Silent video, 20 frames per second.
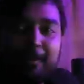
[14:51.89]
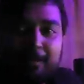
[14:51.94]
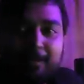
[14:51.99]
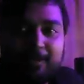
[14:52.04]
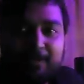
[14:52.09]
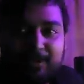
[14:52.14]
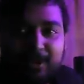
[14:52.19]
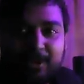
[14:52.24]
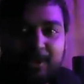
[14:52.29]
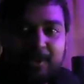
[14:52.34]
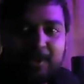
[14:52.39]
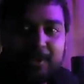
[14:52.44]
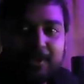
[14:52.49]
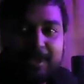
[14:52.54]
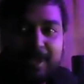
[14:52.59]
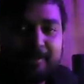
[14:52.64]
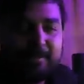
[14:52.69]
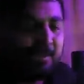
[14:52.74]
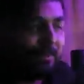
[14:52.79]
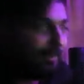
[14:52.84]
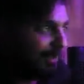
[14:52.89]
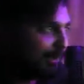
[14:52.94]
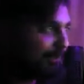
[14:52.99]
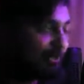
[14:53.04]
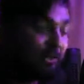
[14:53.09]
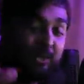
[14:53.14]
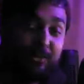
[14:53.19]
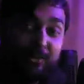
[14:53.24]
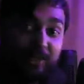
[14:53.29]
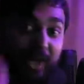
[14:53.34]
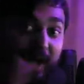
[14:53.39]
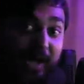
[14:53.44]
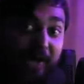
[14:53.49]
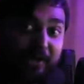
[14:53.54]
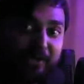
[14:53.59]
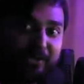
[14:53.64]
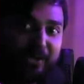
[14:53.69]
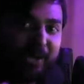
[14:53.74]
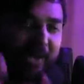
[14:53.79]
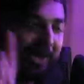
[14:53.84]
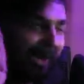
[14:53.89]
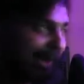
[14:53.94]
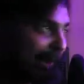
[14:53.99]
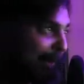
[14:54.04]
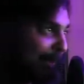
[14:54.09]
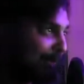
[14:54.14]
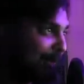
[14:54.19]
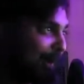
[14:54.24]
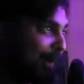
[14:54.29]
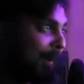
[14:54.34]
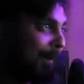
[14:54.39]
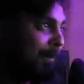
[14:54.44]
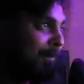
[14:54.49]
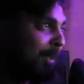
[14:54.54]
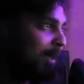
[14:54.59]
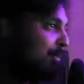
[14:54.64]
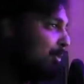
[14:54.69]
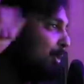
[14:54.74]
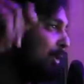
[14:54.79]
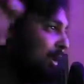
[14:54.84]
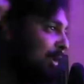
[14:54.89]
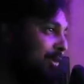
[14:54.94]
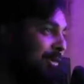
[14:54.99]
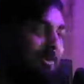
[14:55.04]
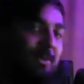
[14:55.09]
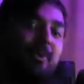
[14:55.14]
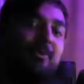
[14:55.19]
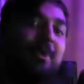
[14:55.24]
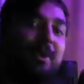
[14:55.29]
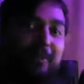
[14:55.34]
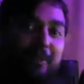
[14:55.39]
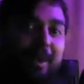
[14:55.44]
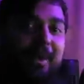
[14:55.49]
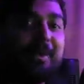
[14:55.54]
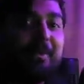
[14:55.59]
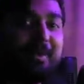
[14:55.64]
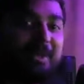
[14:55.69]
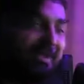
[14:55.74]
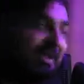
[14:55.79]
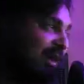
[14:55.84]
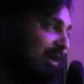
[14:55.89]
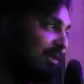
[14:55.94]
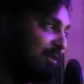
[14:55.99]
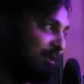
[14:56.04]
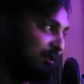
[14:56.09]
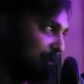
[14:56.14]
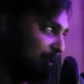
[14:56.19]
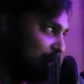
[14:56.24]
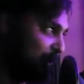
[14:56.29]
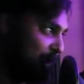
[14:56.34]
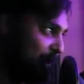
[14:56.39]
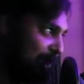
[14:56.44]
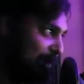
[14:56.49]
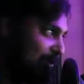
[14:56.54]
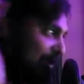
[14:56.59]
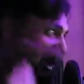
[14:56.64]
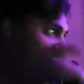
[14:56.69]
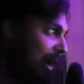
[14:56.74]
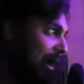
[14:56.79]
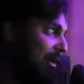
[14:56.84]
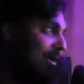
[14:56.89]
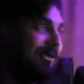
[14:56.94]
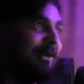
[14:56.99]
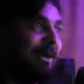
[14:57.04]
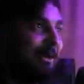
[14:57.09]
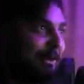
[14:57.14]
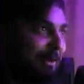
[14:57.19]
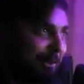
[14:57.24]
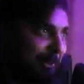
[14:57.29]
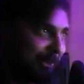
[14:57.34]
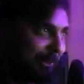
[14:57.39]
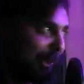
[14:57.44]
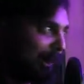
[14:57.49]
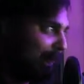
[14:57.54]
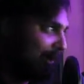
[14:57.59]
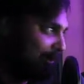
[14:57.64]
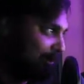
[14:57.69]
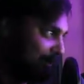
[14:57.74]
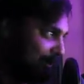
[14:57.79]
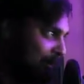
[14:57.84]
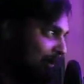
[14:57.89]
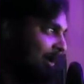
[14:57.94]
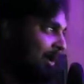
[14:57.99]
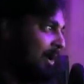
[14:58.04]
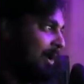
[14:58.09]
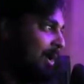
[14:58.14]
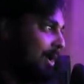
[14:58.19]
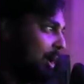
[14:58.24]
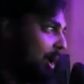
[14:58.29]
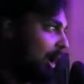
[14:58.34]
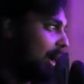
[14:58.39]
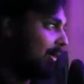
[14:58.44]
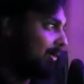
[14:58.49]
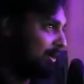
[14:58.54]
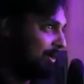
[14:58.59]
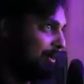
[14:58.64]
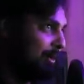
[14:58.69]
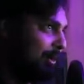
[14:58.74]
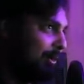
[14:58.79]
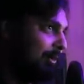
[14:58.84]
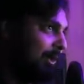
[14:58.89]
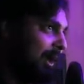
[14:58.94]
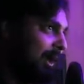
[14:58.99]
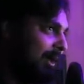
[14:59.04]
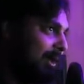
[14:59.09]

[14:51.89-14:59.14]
If you don't know what that movie is, you gotta check it out. It's like Muda's movie recommendation for the week. Check out Cellular. Awesome, awesome movie.